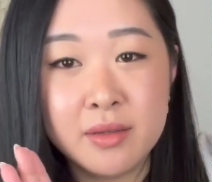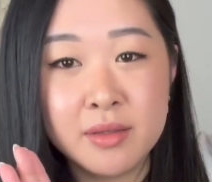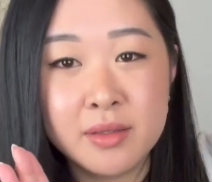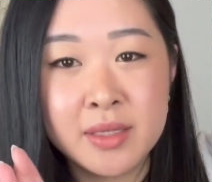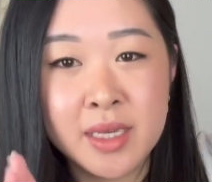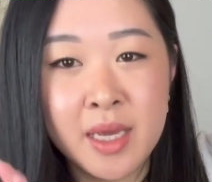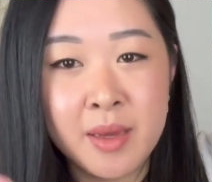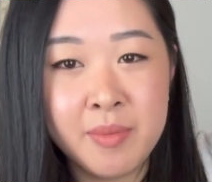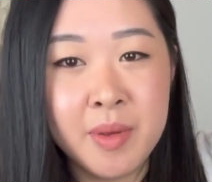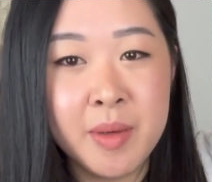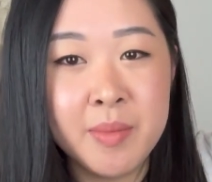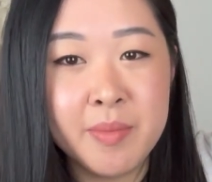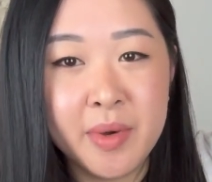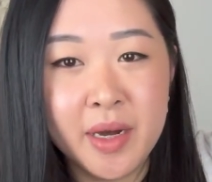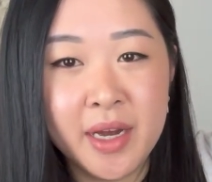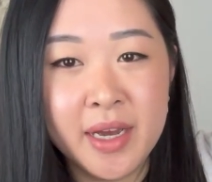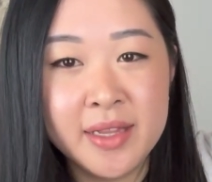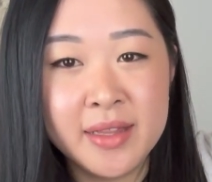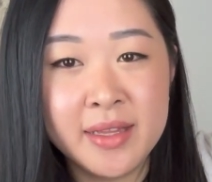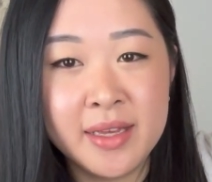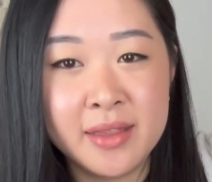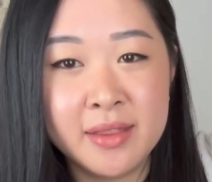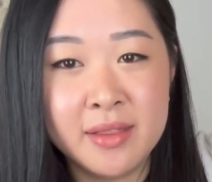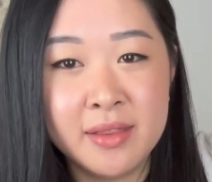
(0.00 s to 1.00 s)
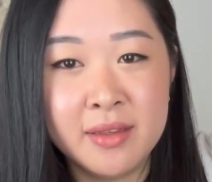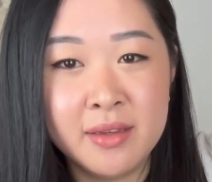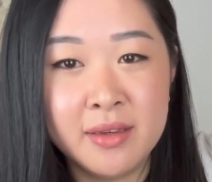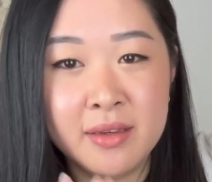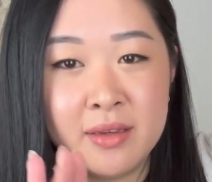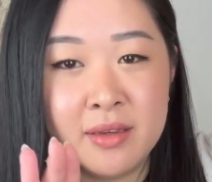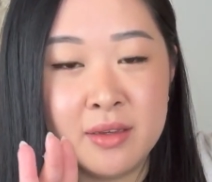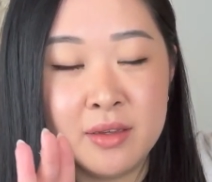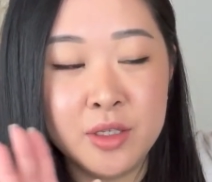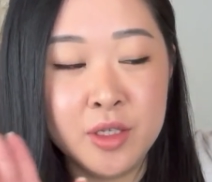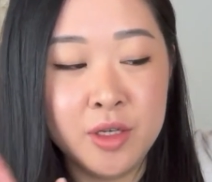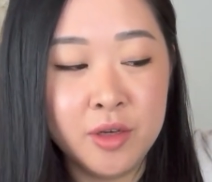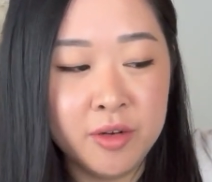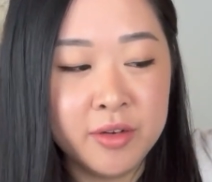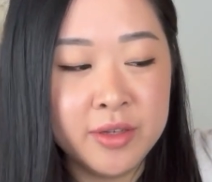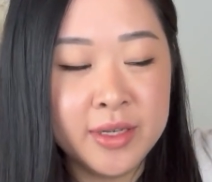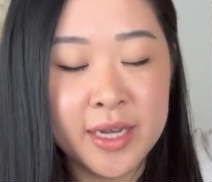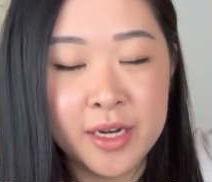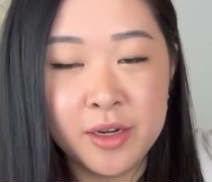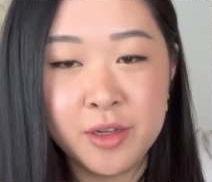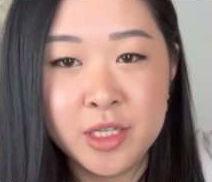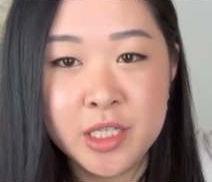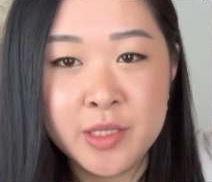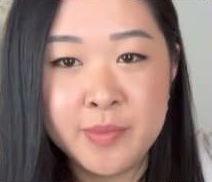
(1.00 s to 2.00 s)
keep in mind that the newer
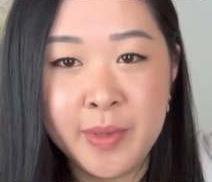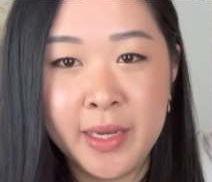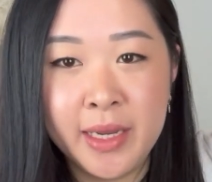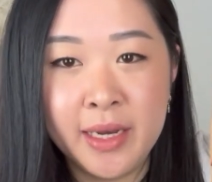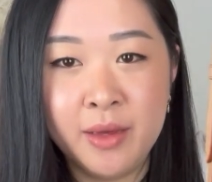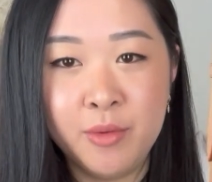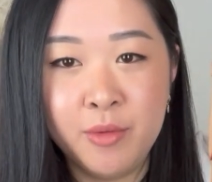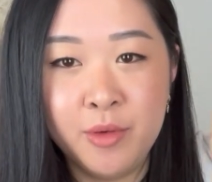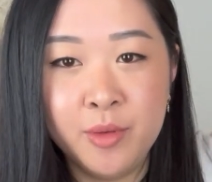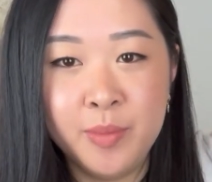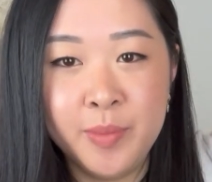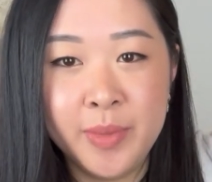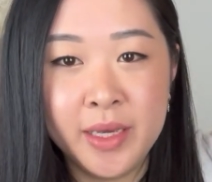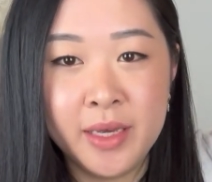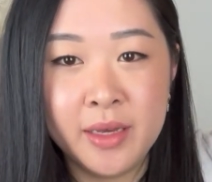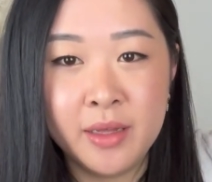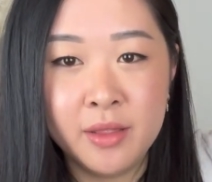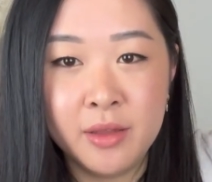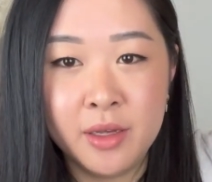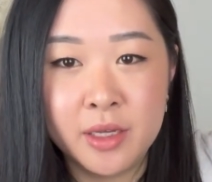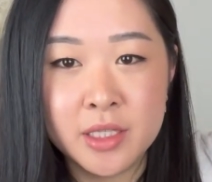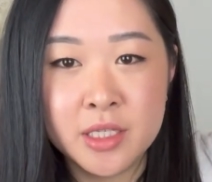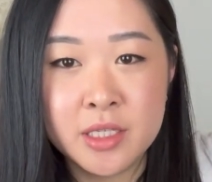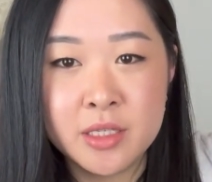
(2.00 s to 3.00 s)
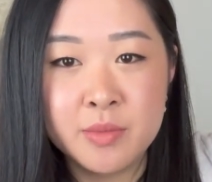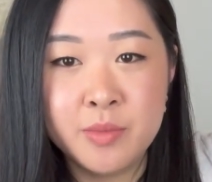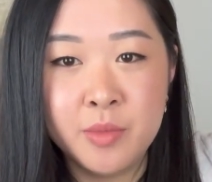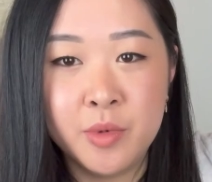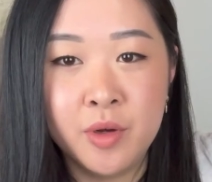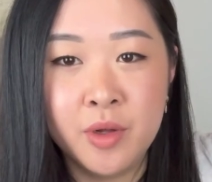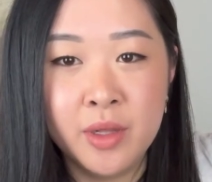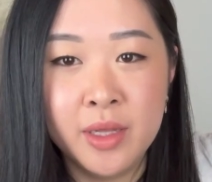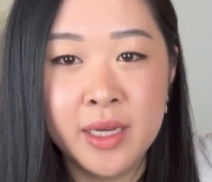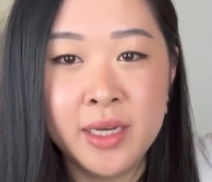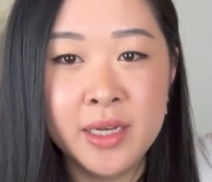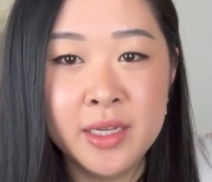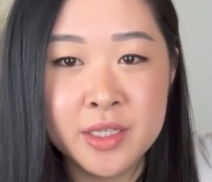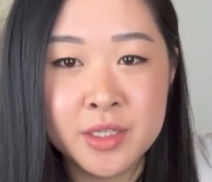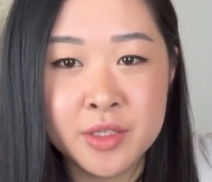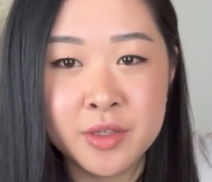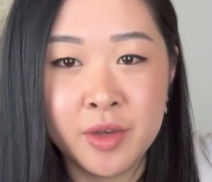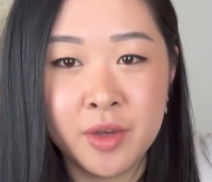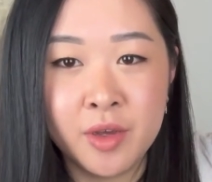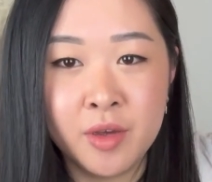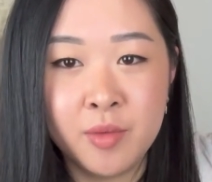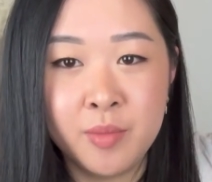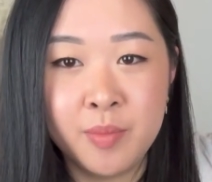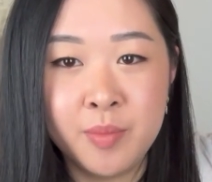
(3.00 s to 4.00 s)
Nano Speedy will be a lot smaller, so
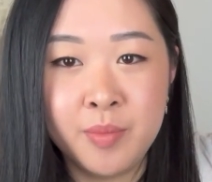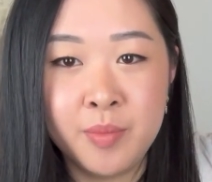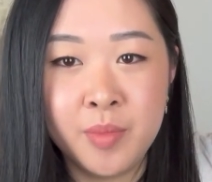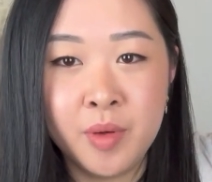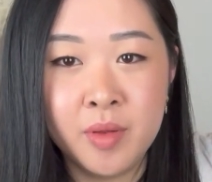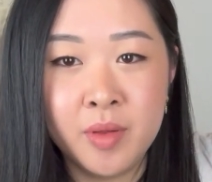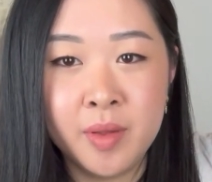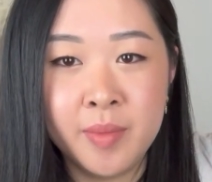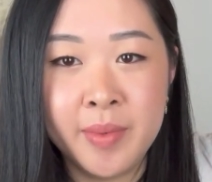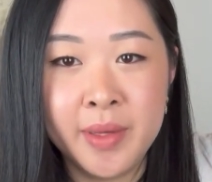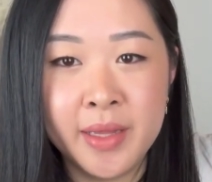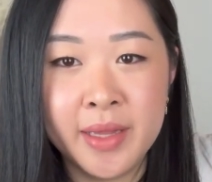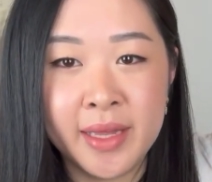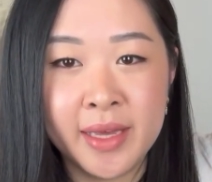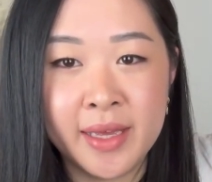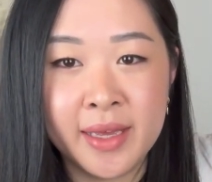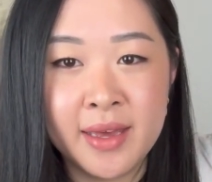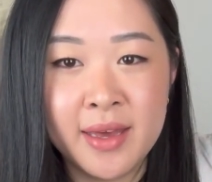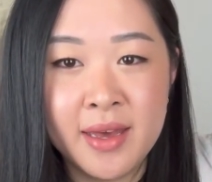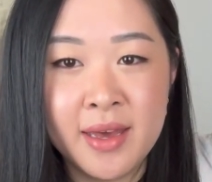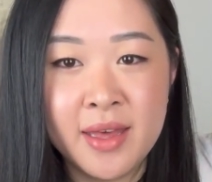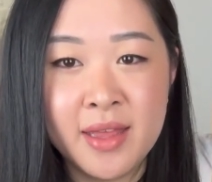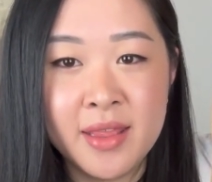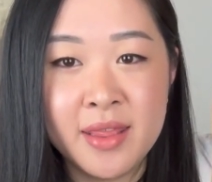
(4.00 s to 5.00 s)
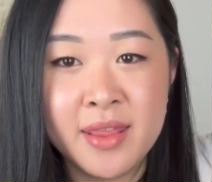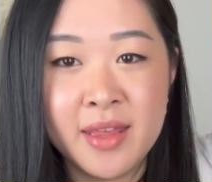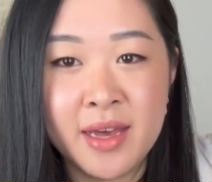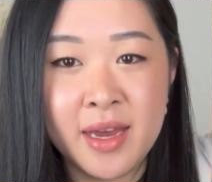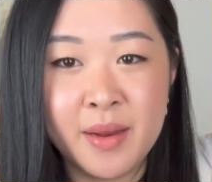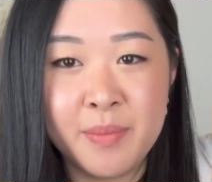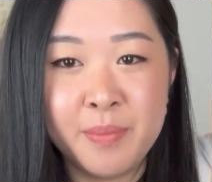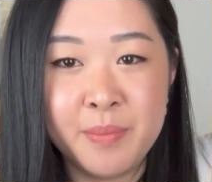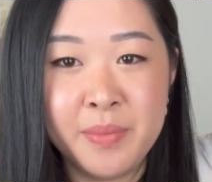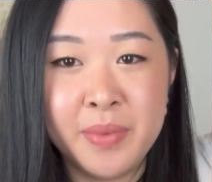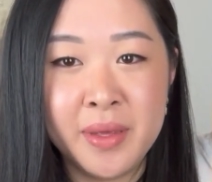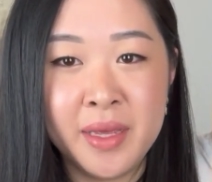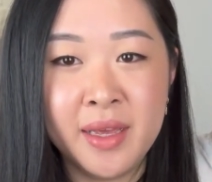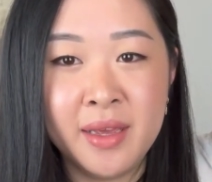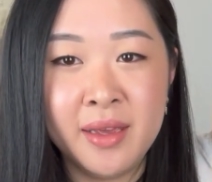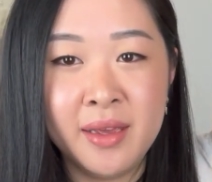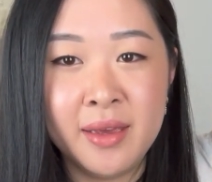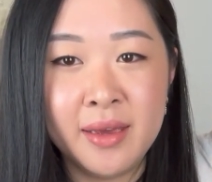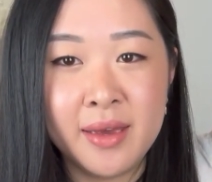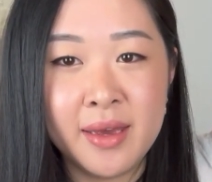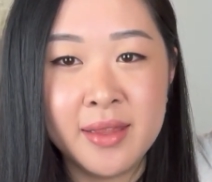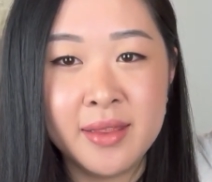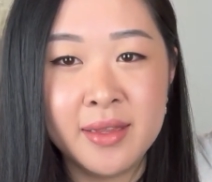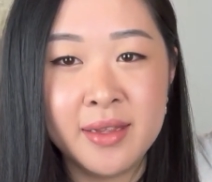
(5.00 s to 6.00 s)
it'll probably be like that
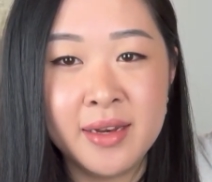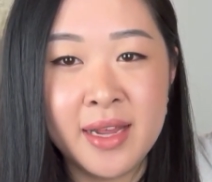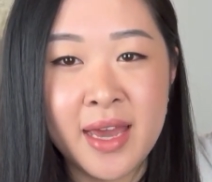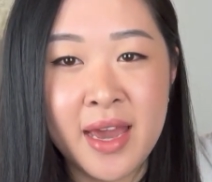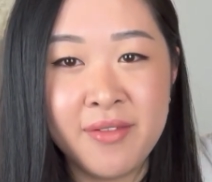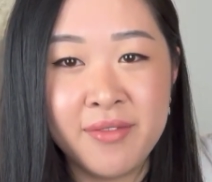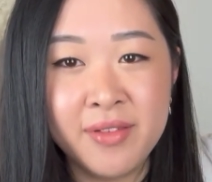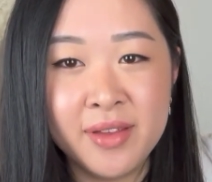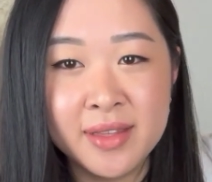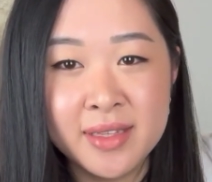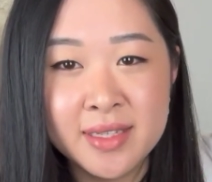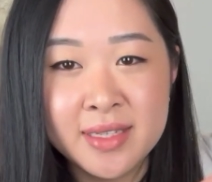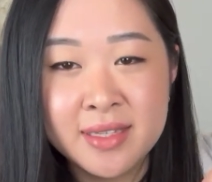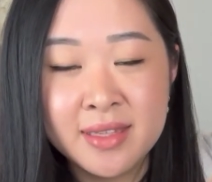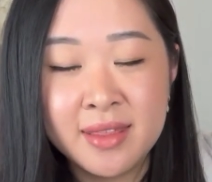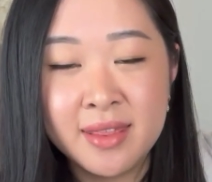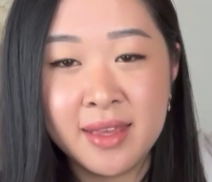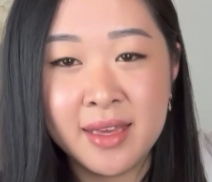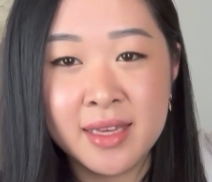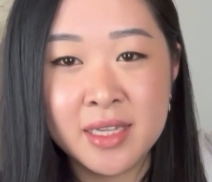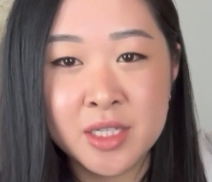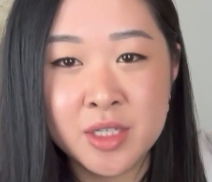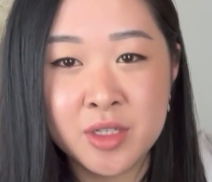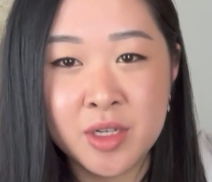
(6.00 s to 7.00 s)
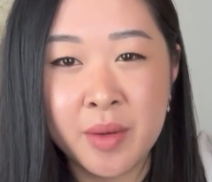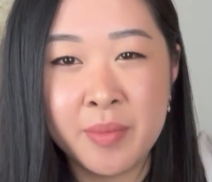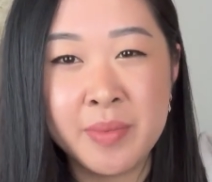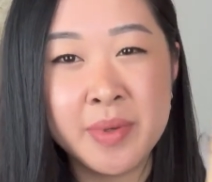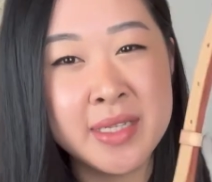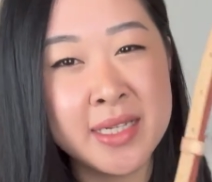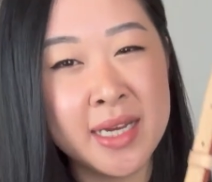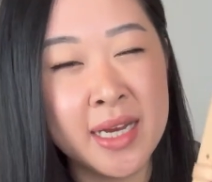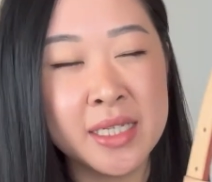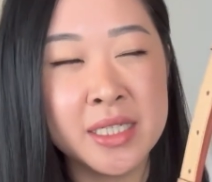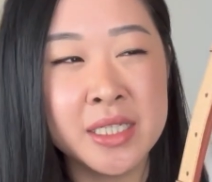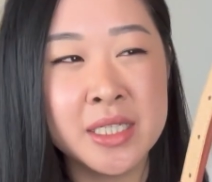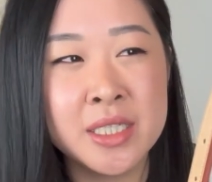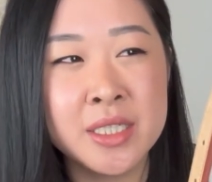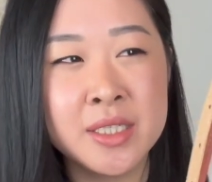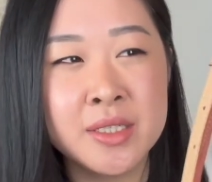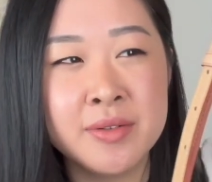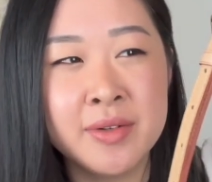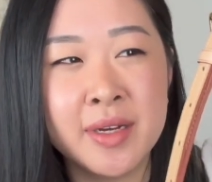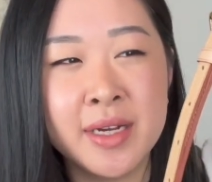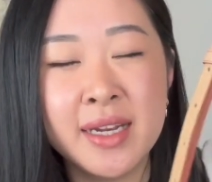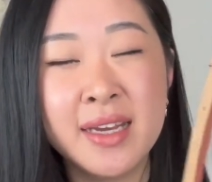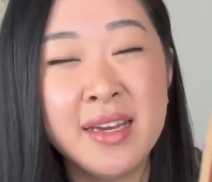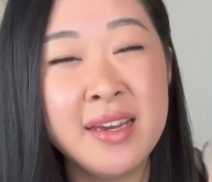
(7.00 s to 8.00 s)
big, and then having this thick strap attached to
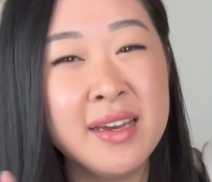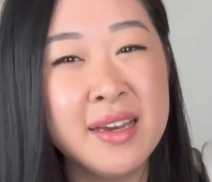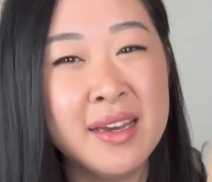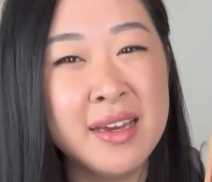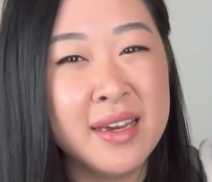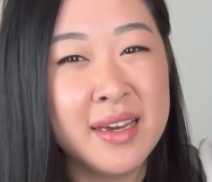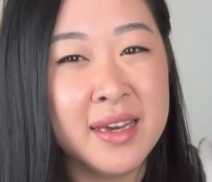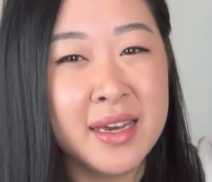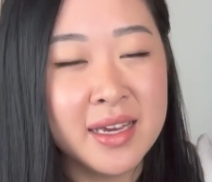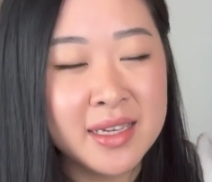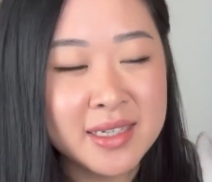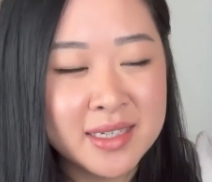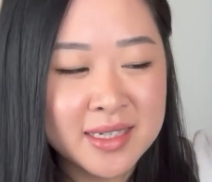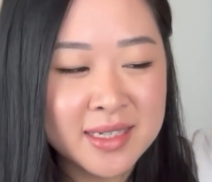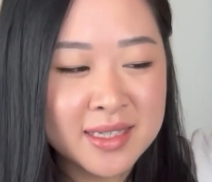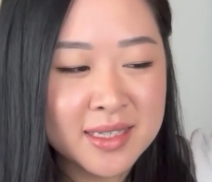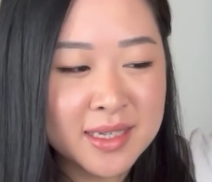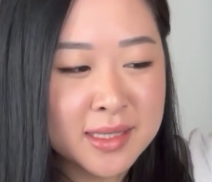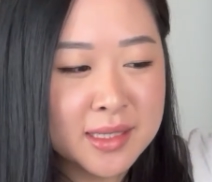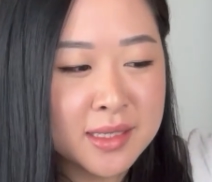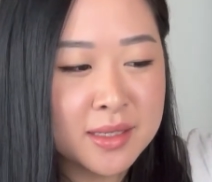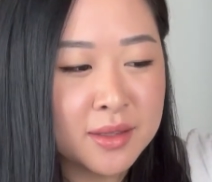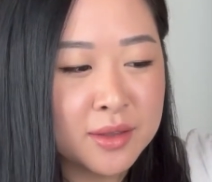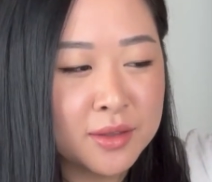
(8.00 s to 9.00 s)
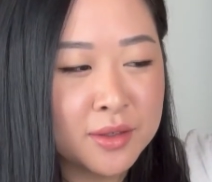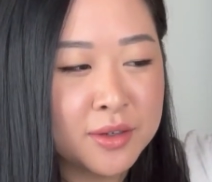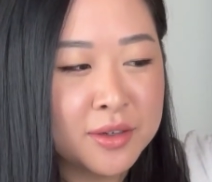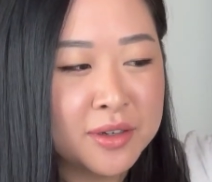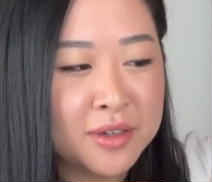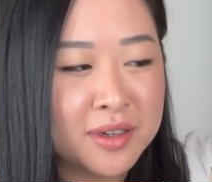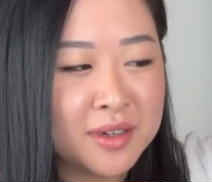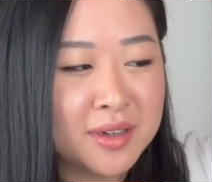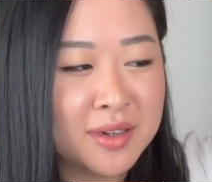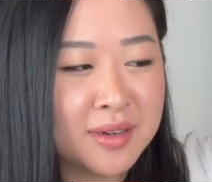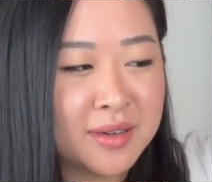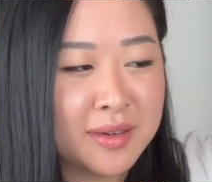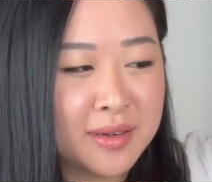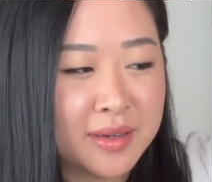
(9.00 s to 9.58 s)
it, it just doesn't look